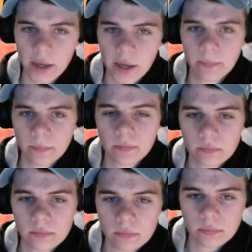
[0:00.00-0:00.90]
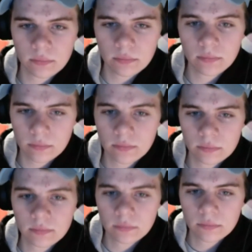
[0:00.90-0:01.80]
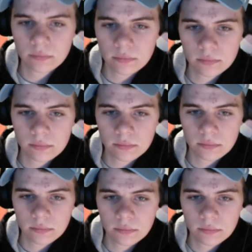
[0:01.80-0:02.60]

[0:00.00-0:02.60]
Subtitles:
was on set. Like, could you do that